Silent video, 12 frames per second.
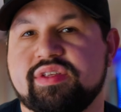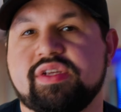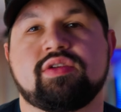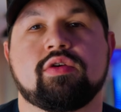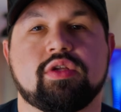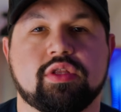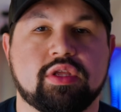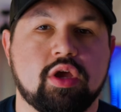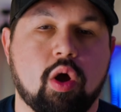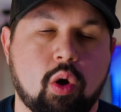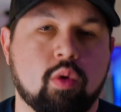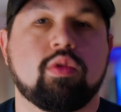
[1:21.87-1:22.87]
These aren't the
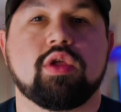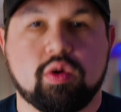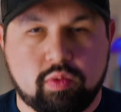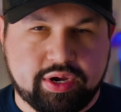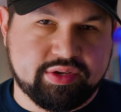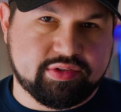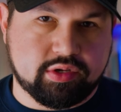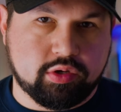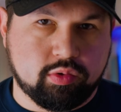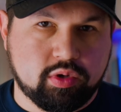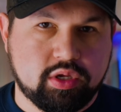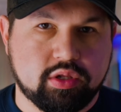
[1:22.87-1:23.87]
only ways to
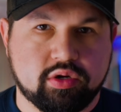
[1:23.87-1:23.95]
do it.